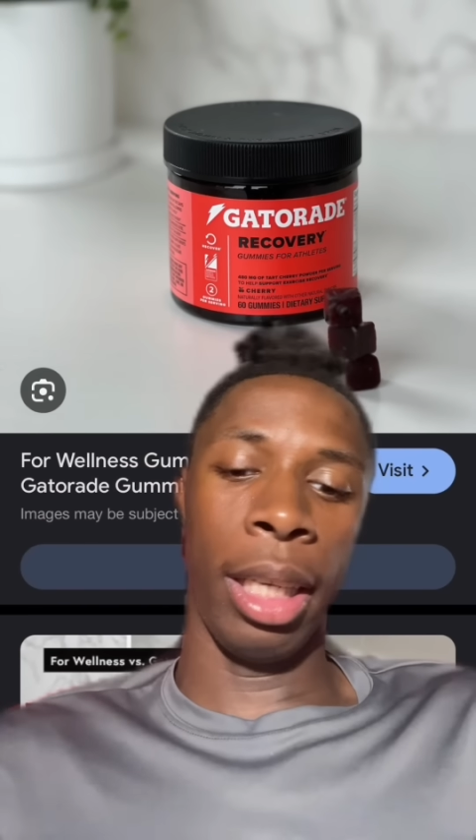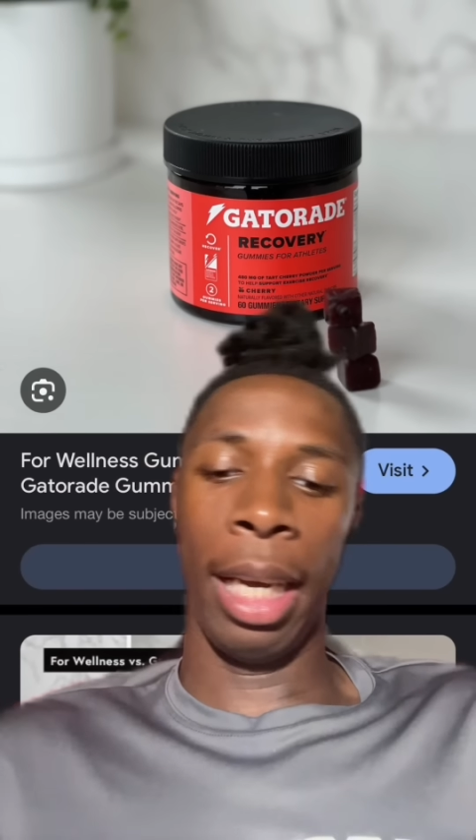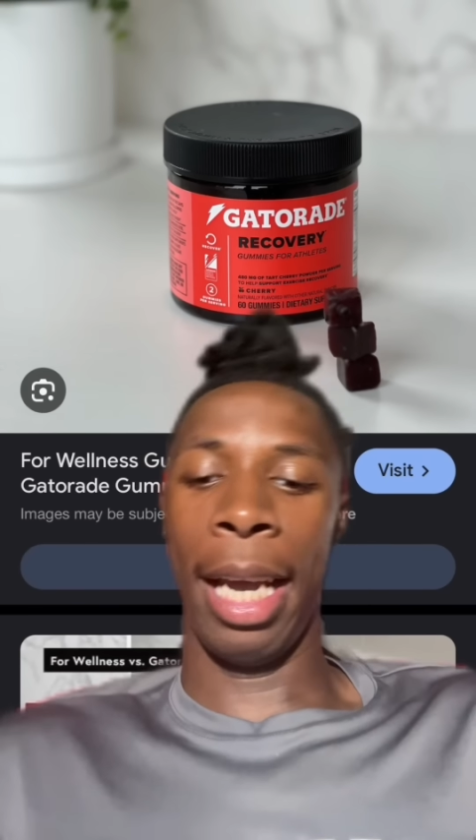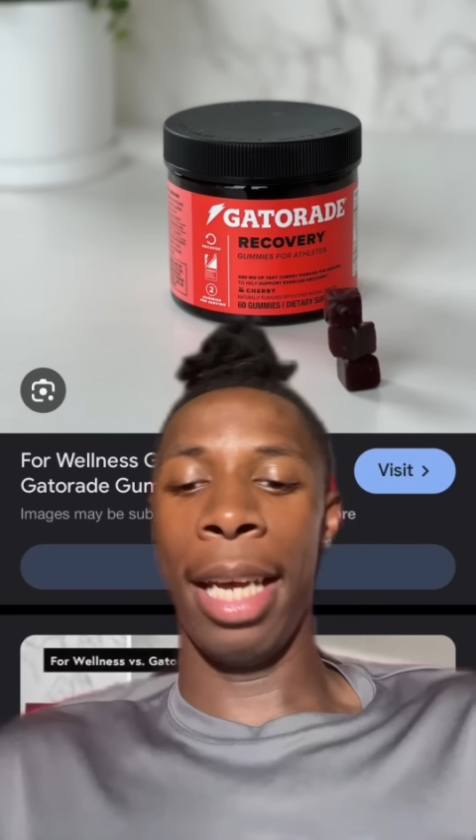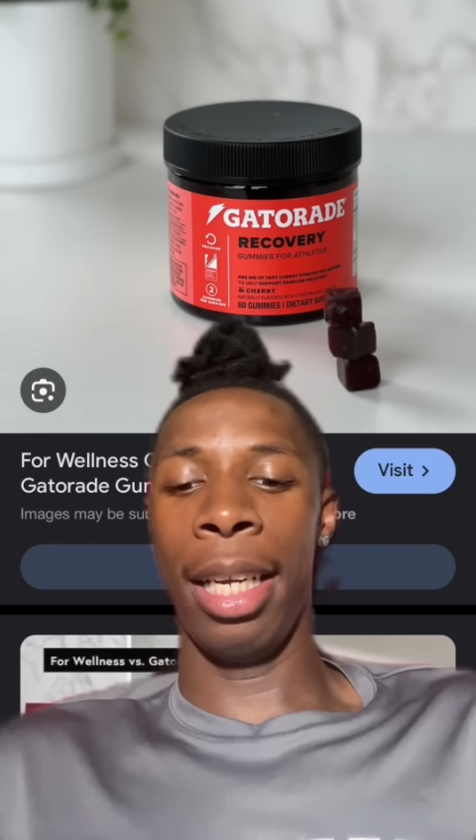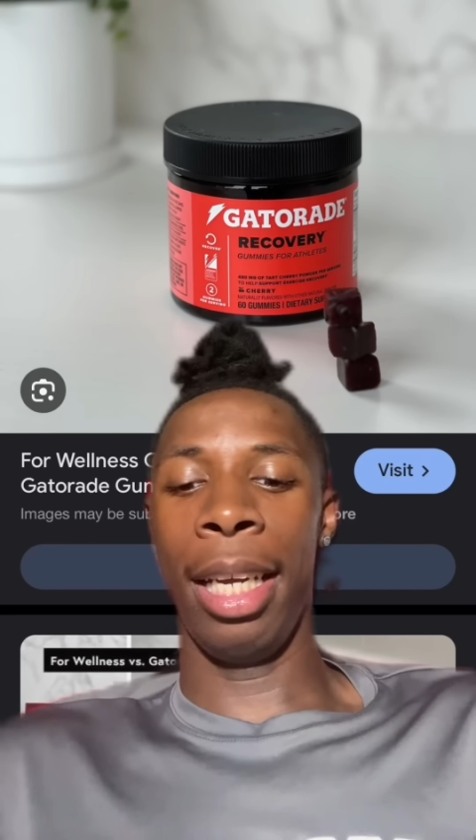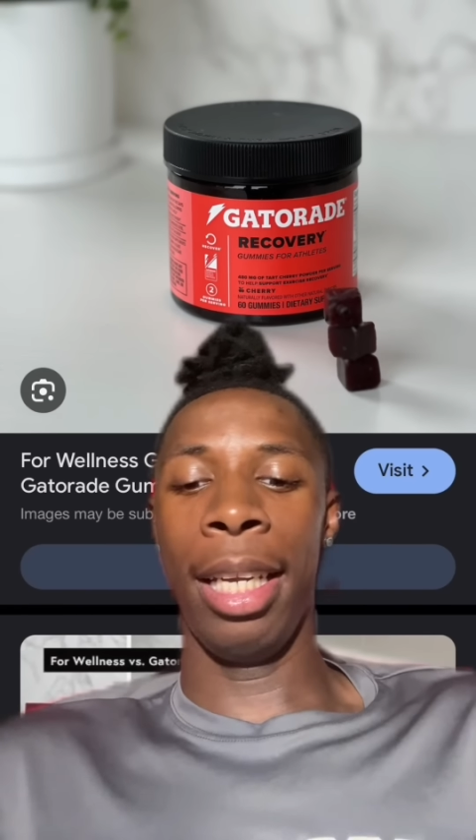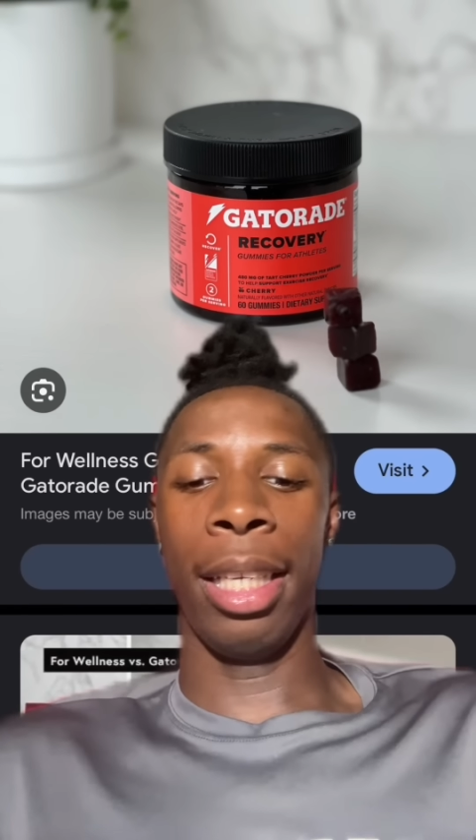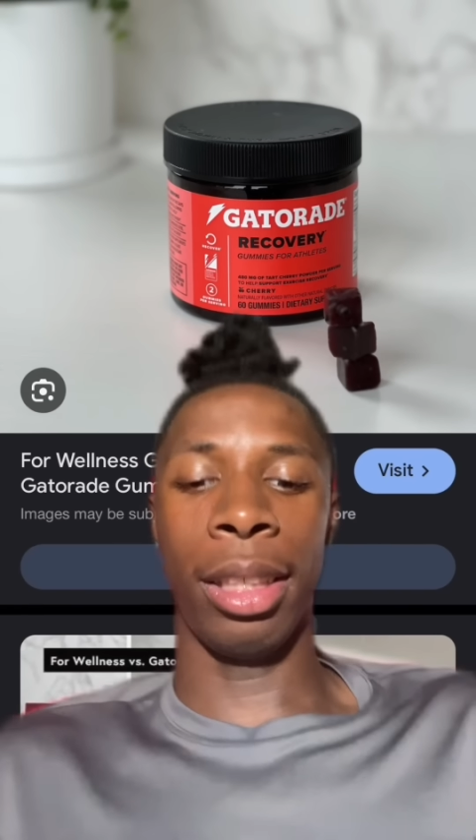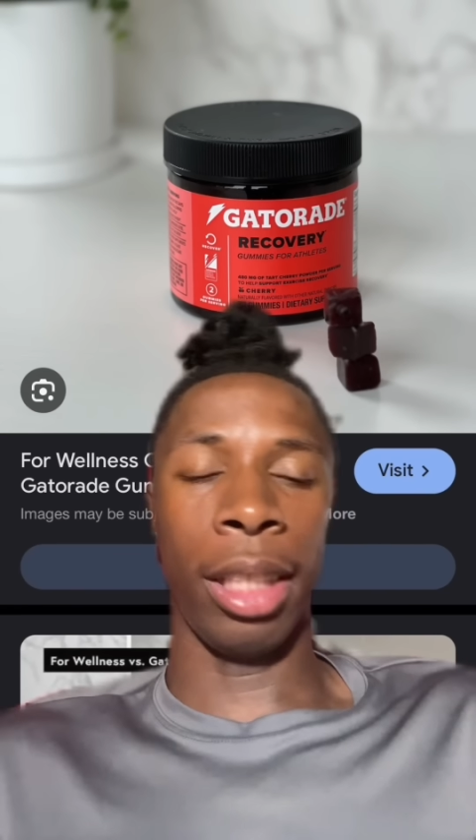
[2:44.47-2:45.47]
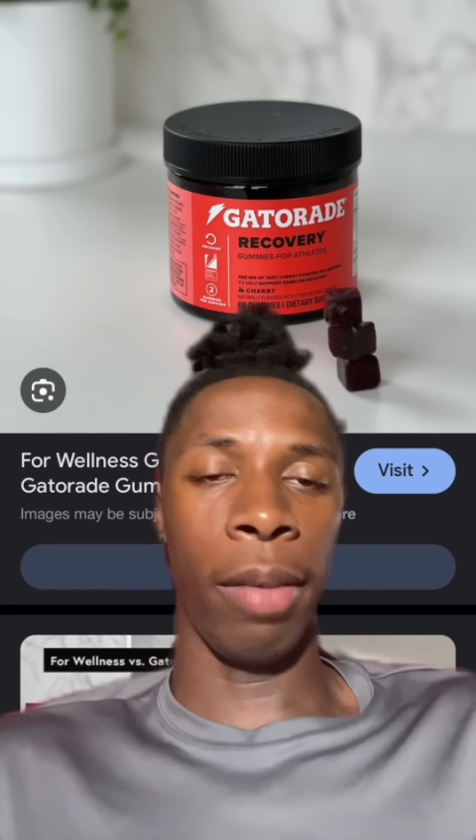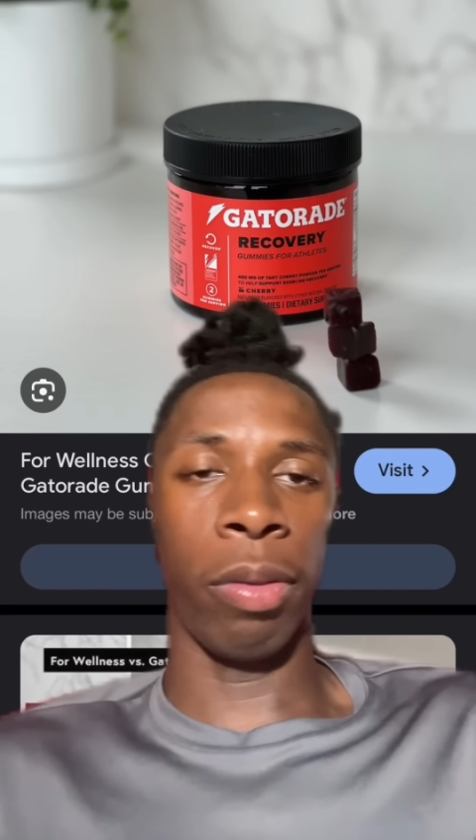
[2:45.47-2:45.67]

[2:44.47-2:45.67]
it had an NSF